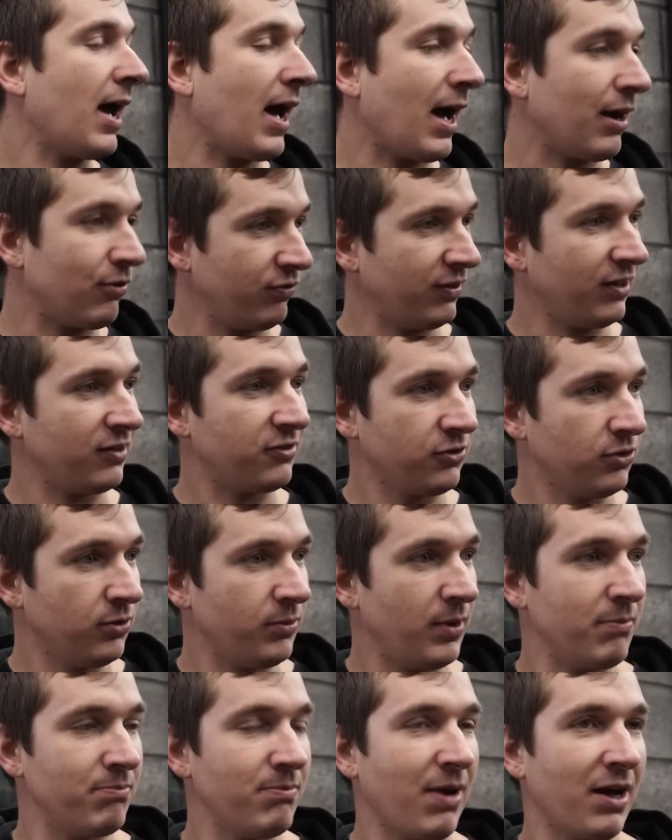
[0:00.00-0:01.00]
I don't think it's going
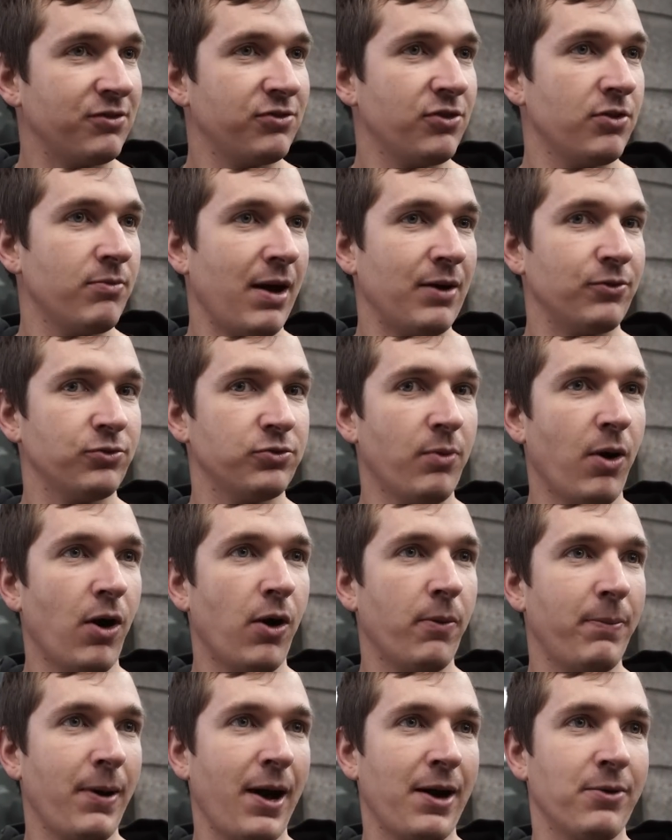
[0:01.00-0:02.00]
to be massive amounts
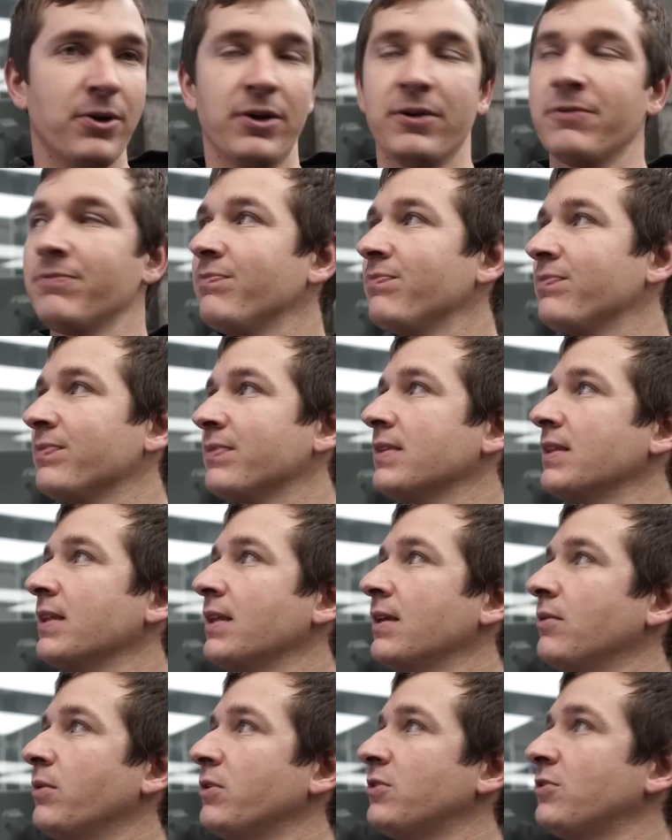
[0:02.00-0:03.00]
more power.
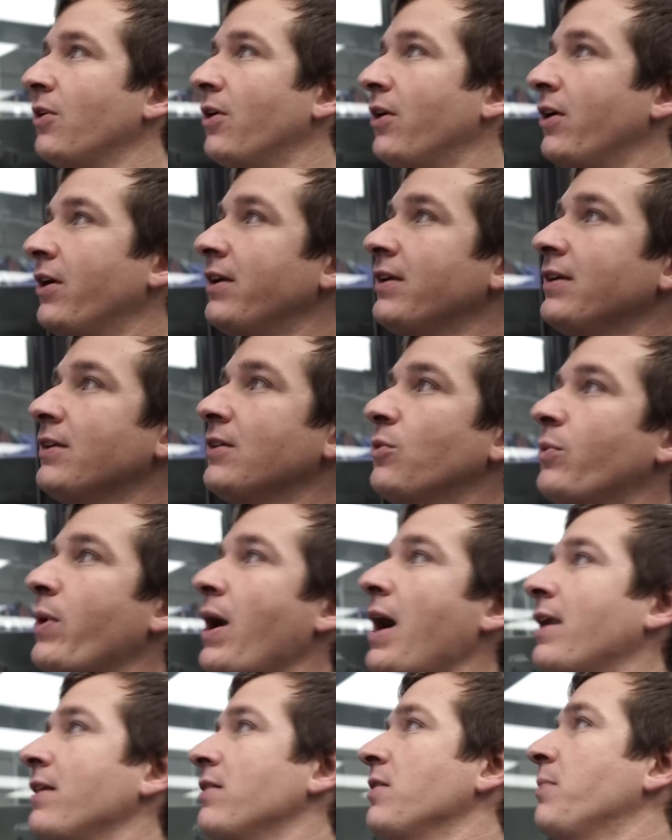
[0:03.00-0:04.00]
We
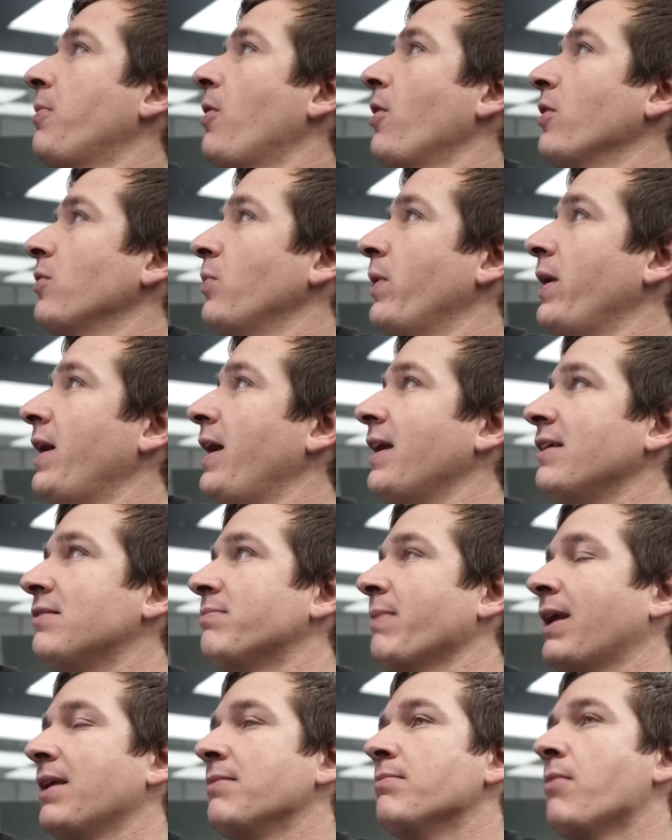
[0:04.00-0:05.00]
are in the point where it's
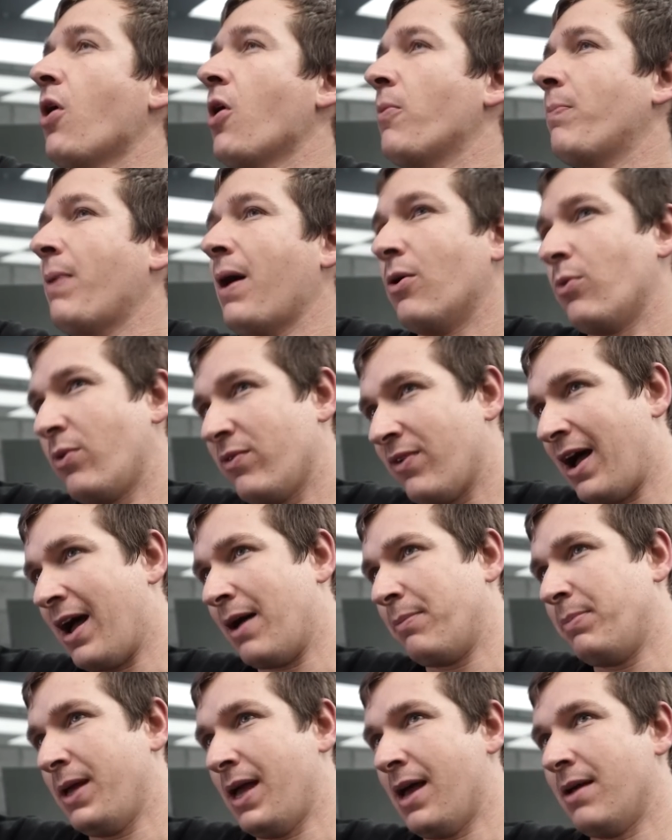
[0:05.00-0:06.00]
making more power with
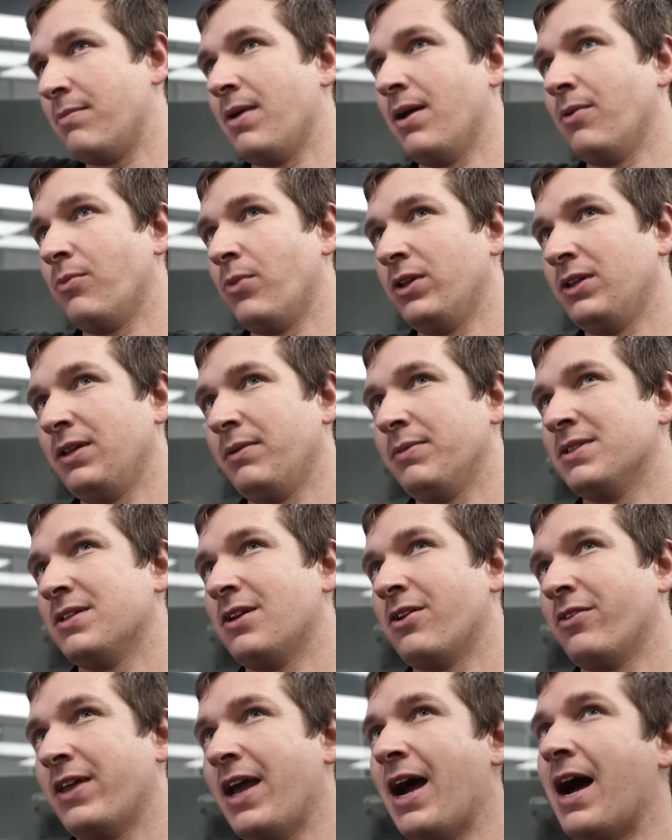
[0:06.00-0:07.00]
RPM and we're
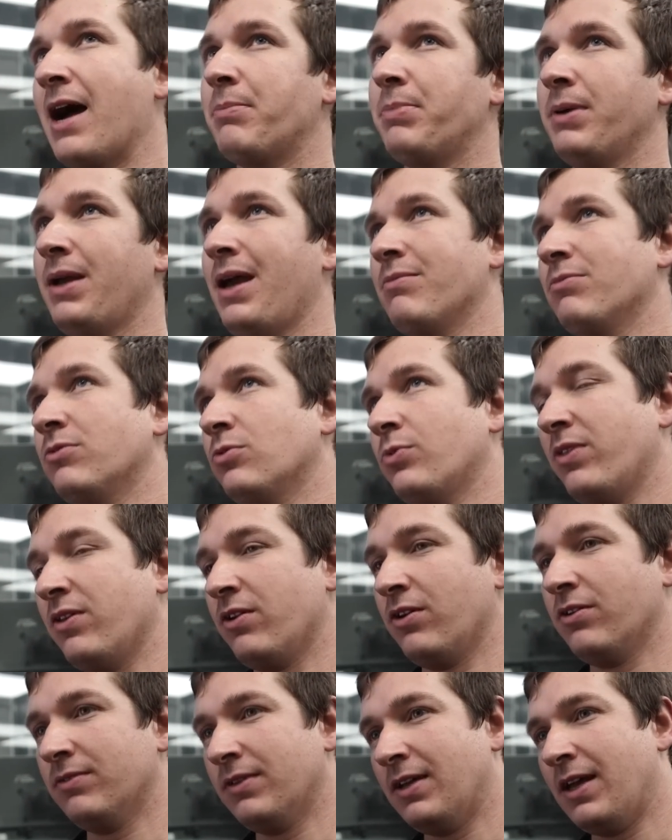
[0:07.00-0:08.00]
limited on the RPMs with
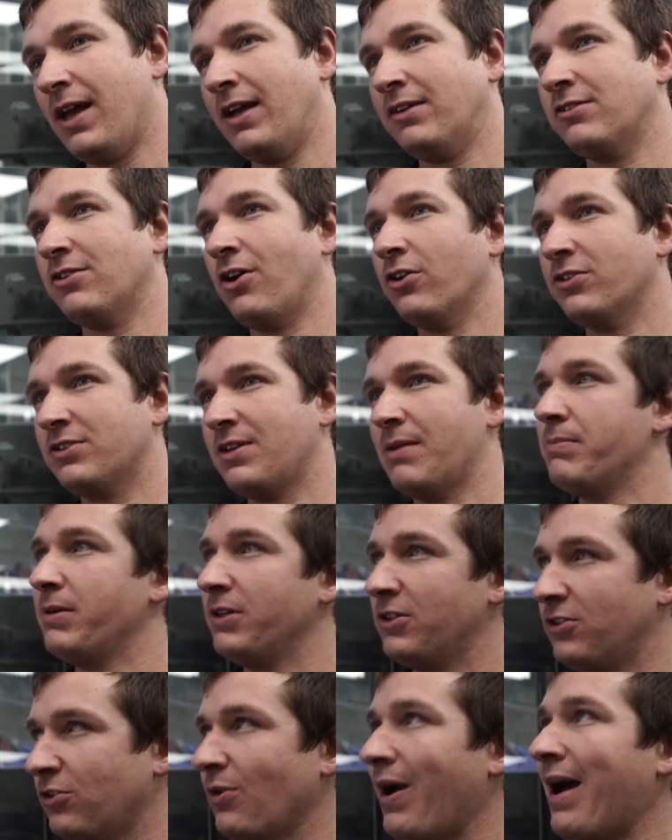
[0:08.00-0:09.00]
the exhaust
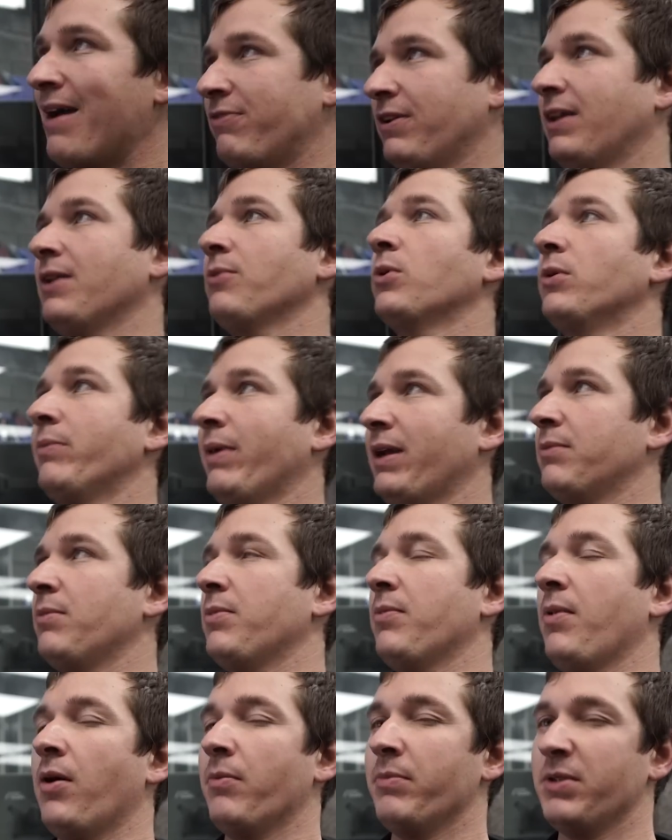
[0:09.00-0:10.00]
temperature. So I think it will make a
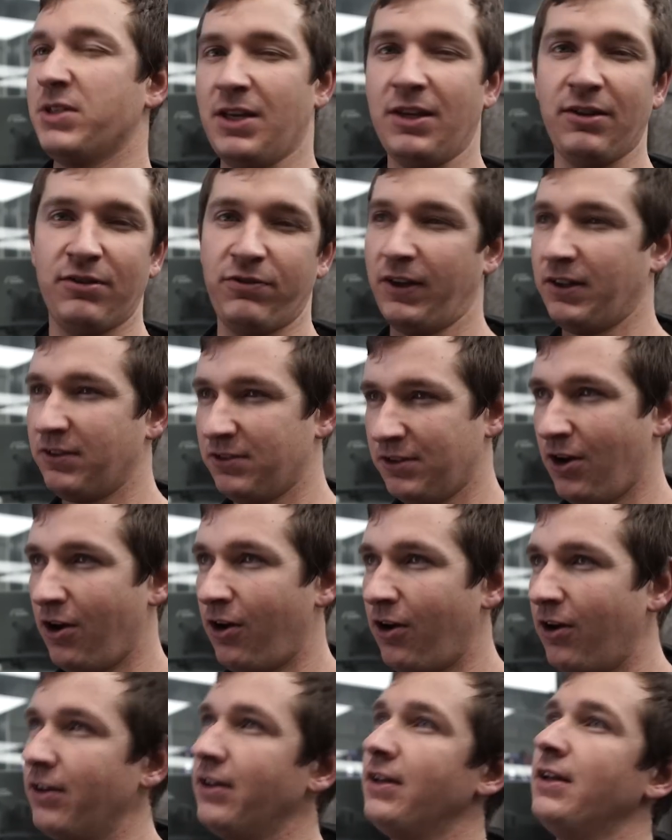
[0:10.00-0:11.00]
bit more. Matisse thinks
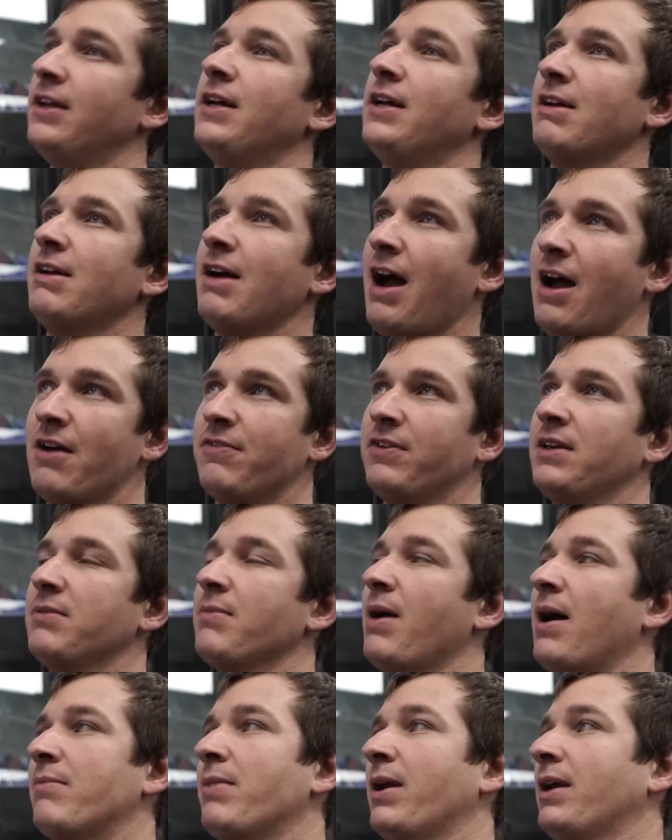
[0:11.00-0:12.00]
not. I think it
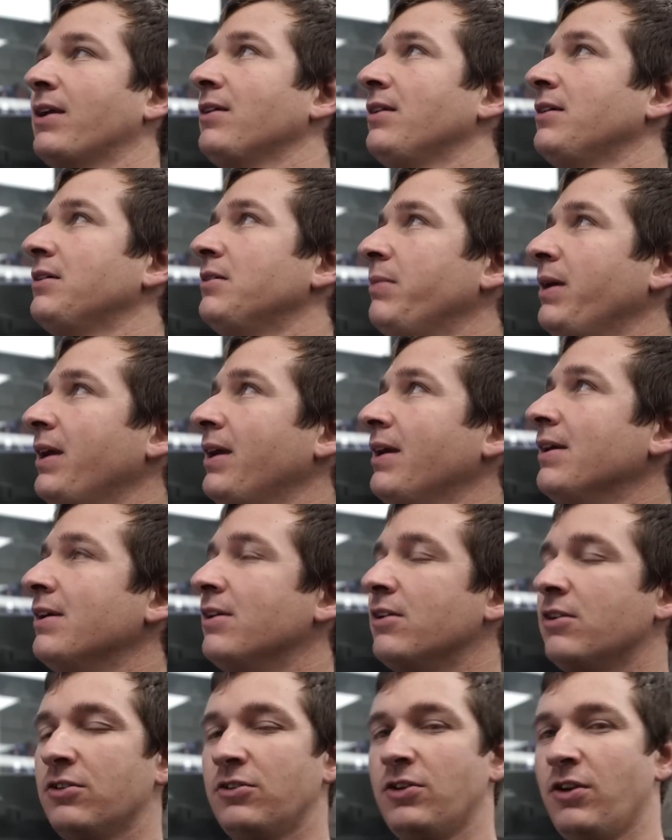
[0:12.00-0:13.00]
might make a little bit.
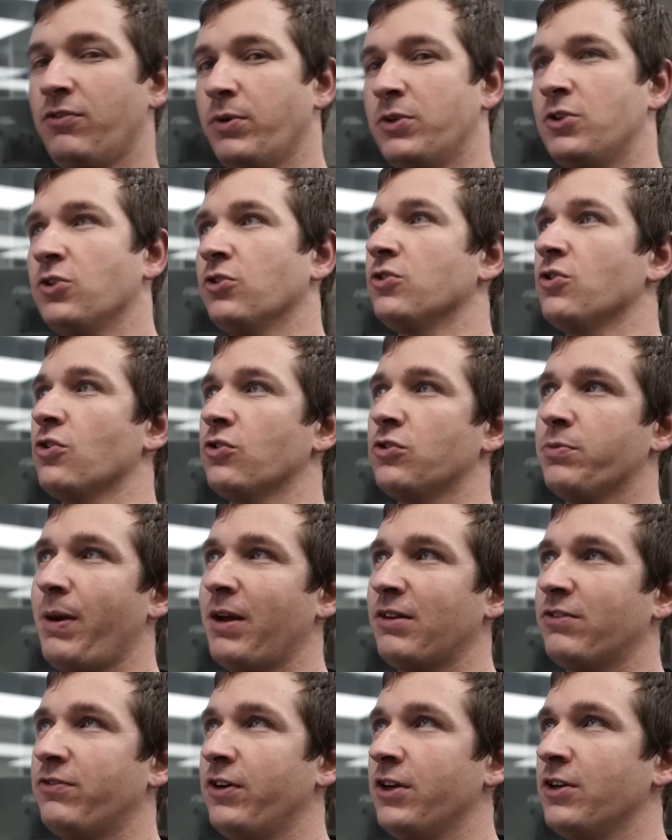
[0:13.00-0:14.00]
If we just nudge
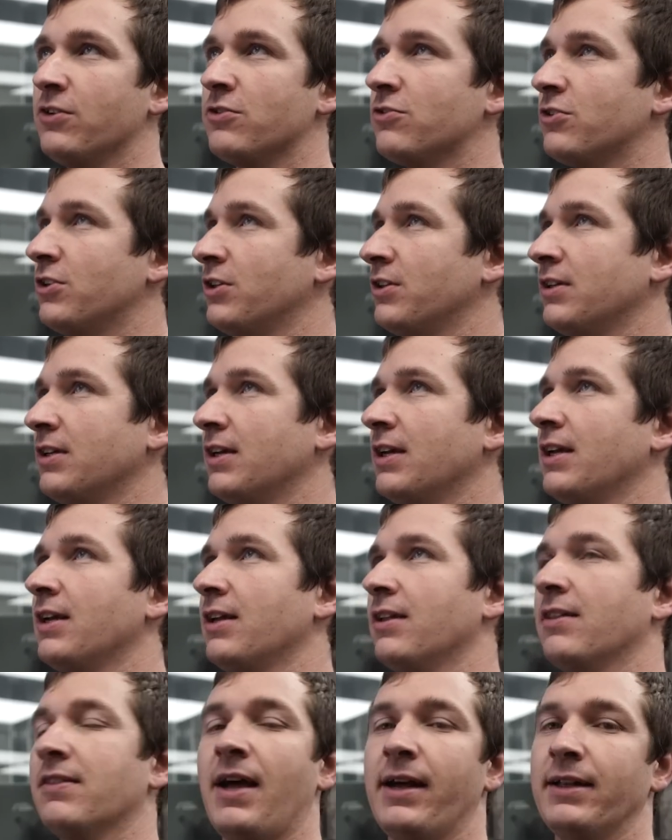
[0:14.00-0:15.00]
past 300,
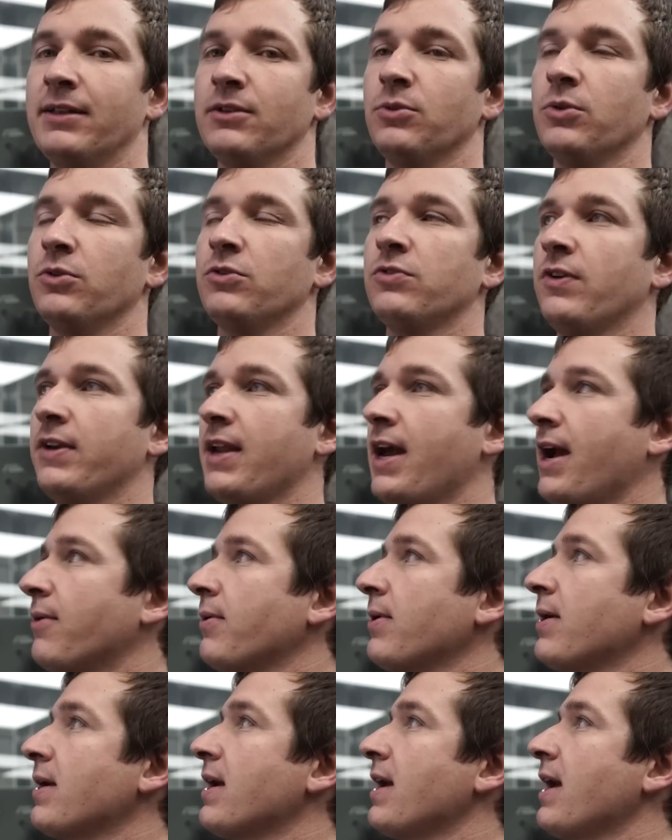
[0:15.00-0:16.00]
that'll do us for now.